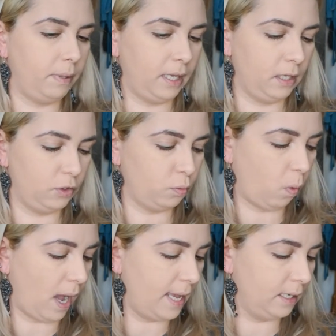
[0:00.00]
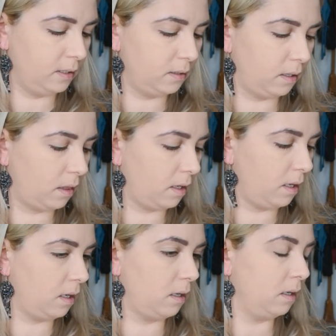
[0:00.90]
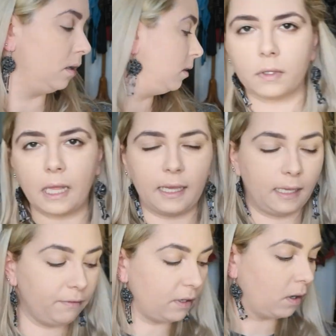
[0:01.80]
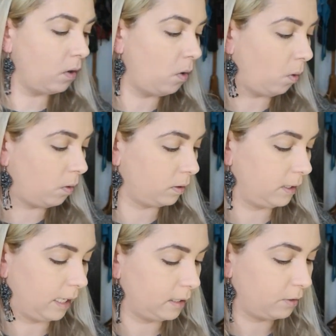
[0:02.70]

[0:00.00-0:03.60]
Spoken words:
beige white thing, like even gold, like the